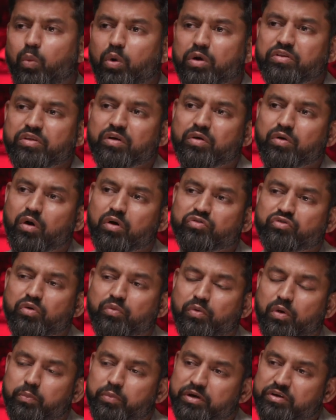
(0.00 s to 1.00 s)
what is the cost
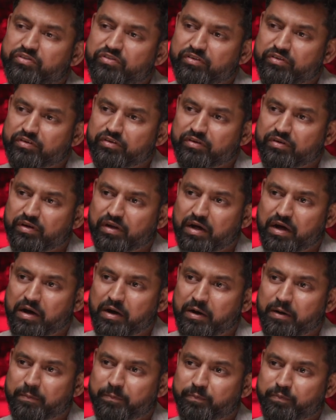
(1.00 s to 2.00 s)
of operation
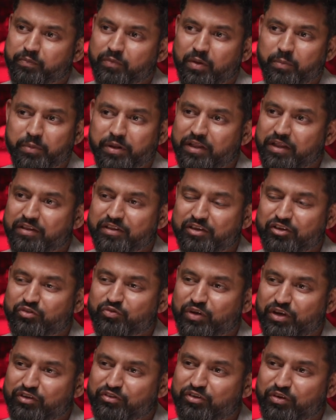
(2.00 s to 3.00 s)
um, within these
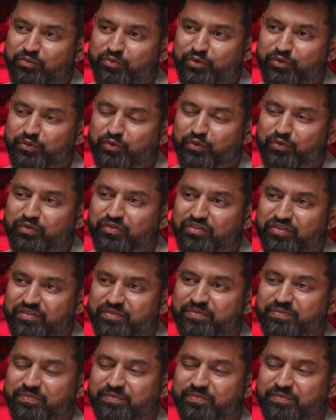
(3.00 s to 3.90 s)
financial free zones?